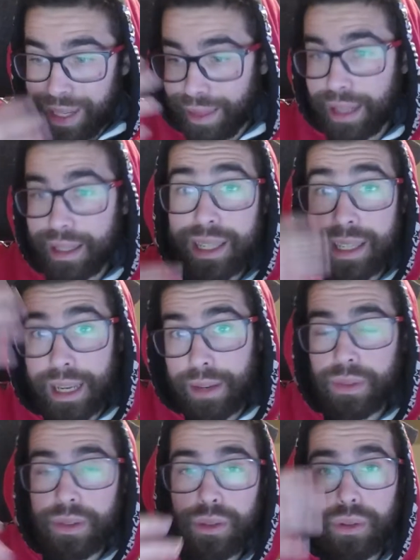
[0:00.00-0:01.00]
that
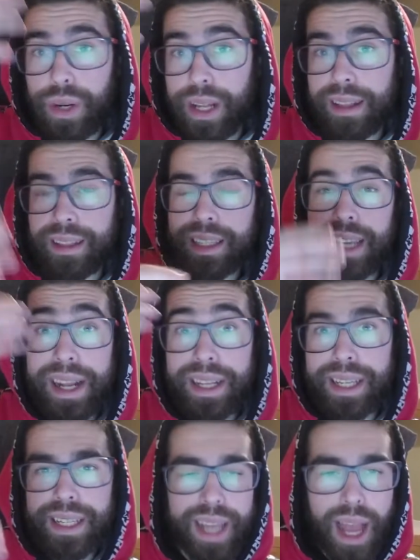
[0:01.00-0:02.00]
shift, during that change
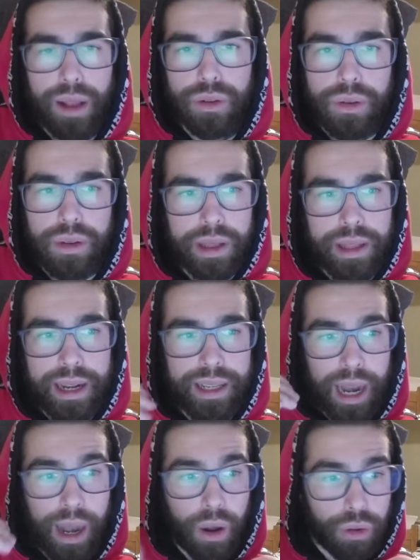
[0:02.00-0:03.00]
inside you, there's
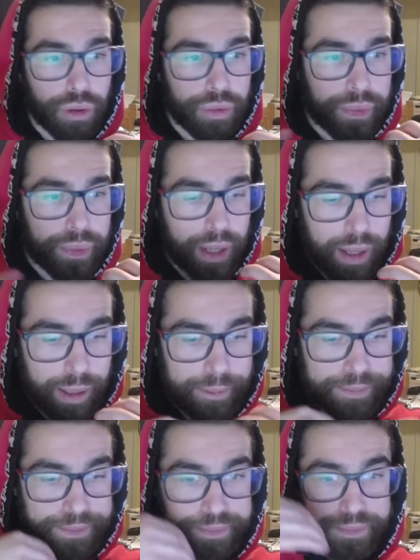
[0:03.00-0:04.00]
a lot of, um,